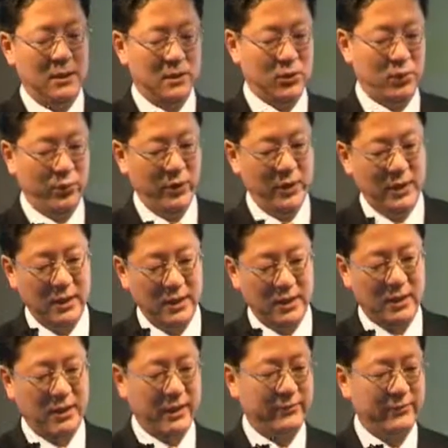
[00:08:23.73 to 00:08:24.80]
So we
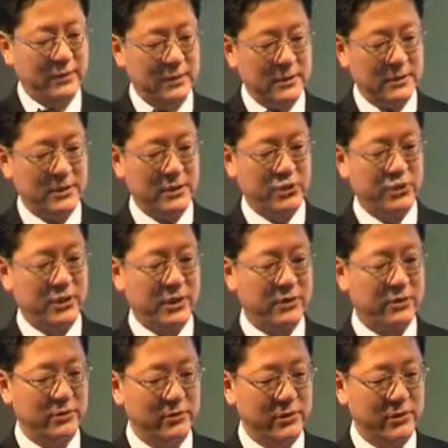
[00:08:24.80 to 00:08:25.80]
have checked the